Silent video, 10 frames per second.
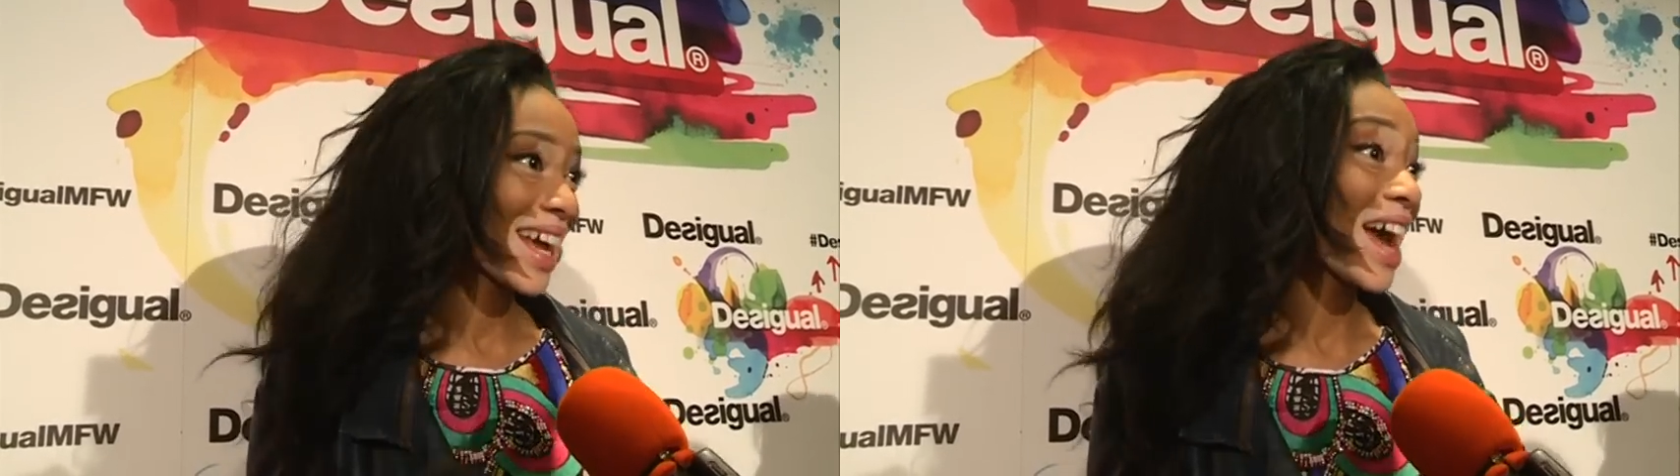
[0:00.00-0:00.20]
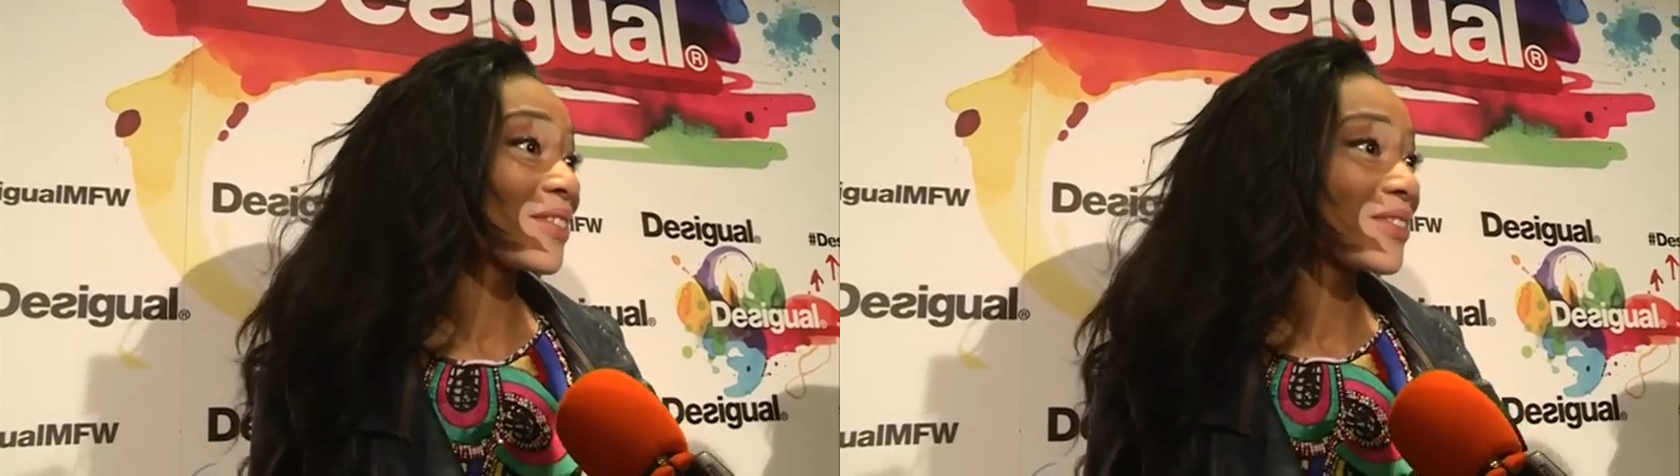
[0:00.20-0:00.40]

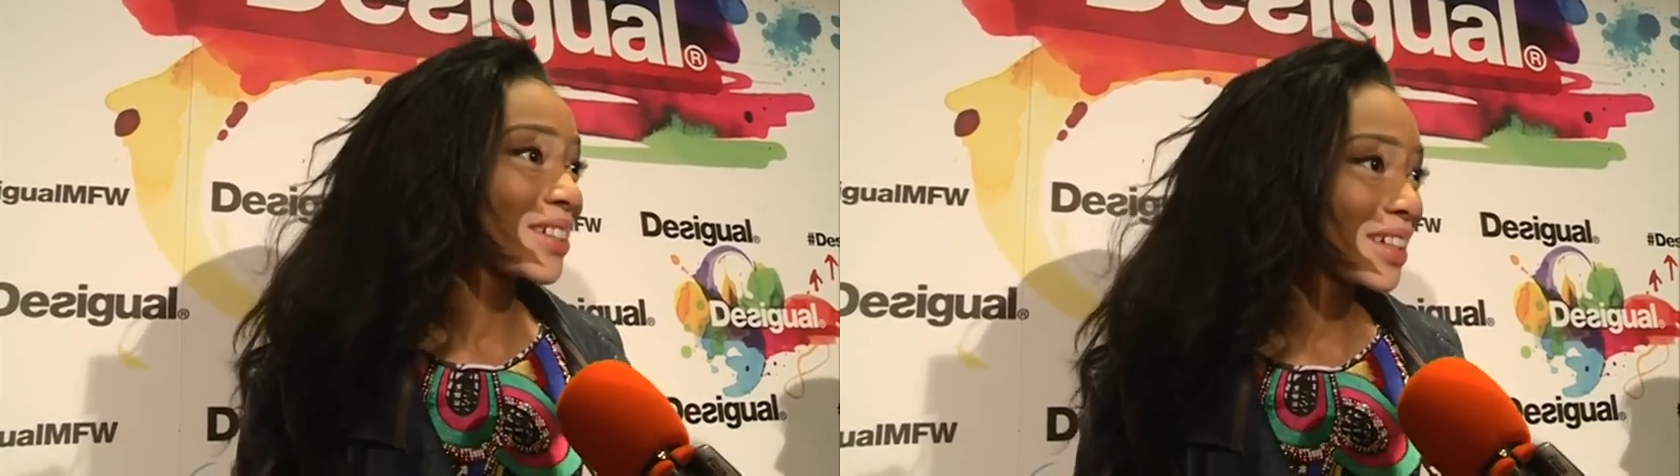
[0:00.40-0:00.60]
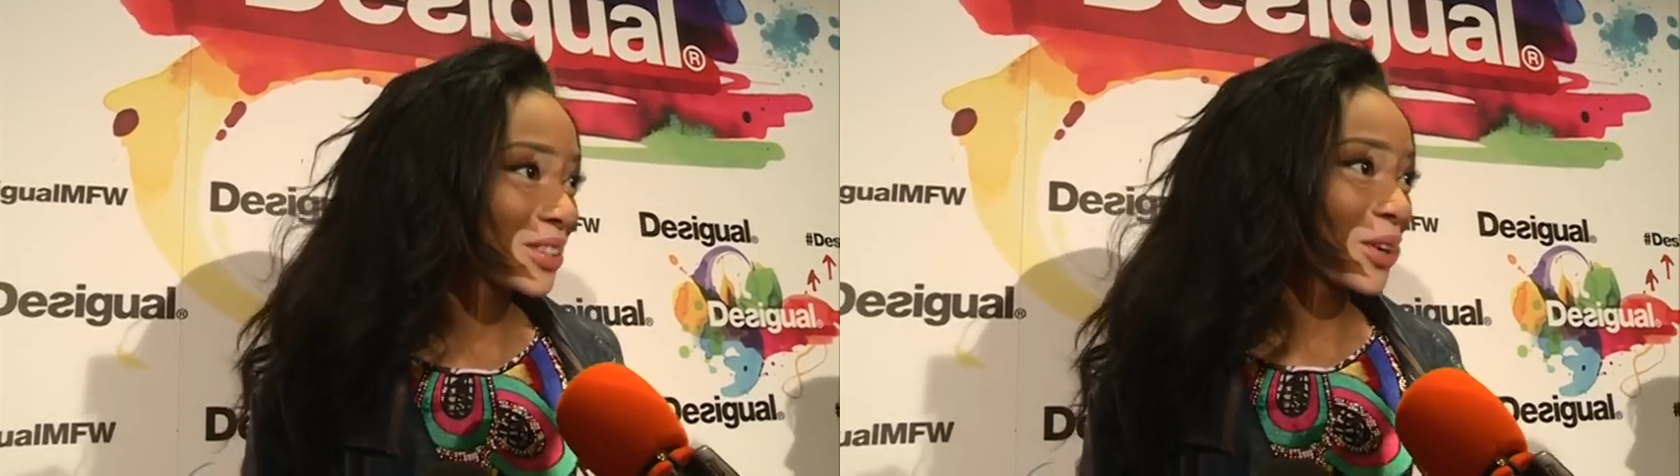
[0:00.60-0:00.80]

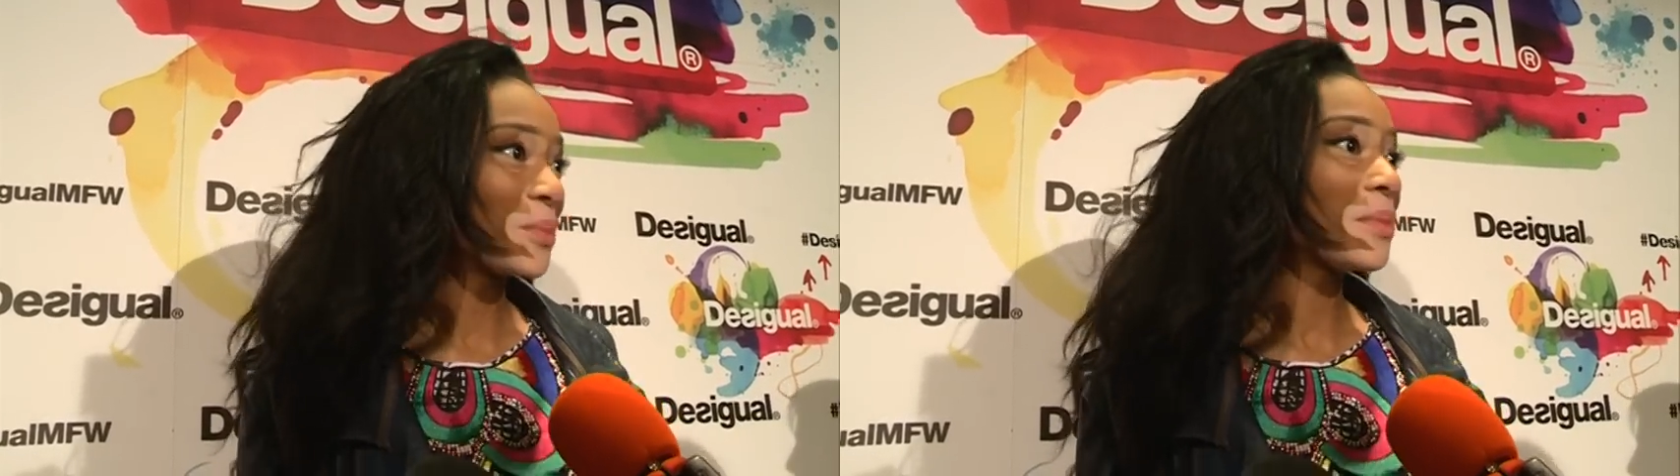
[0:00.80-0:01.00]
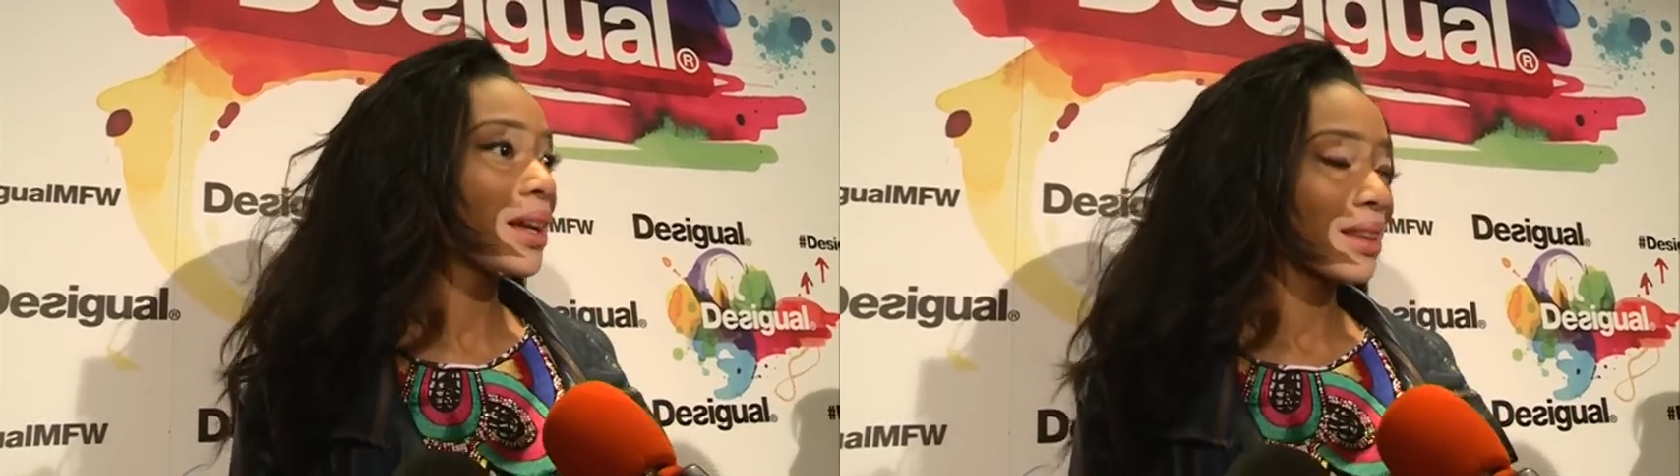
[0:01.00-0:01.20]
every, you know,
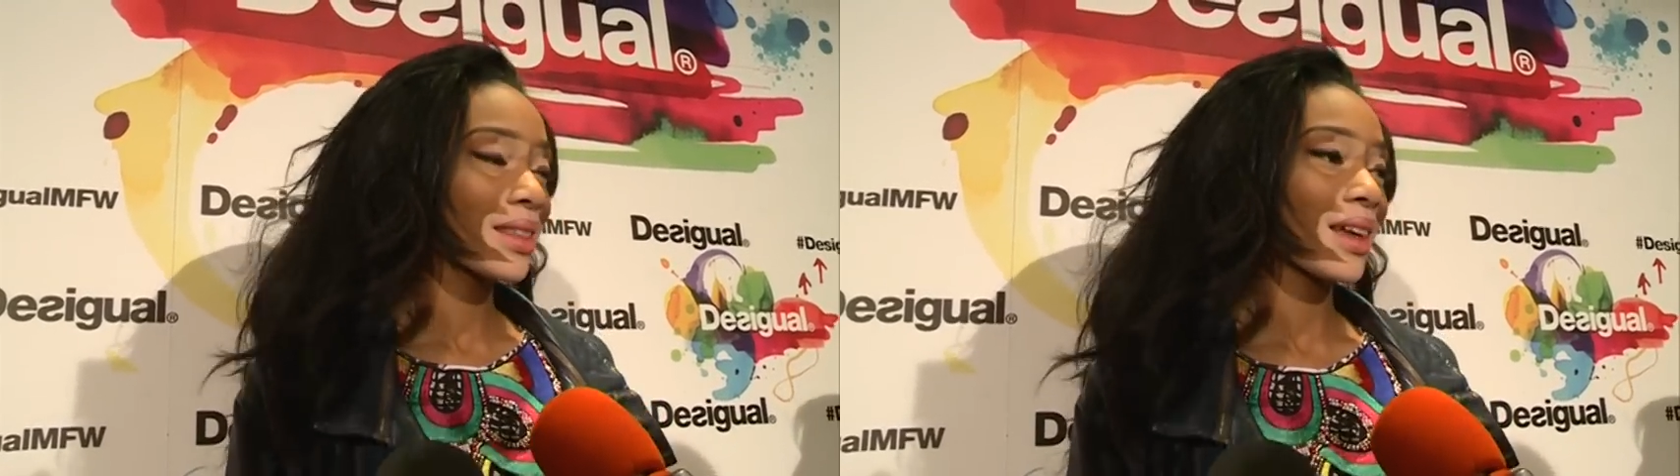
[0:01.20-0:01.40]
month.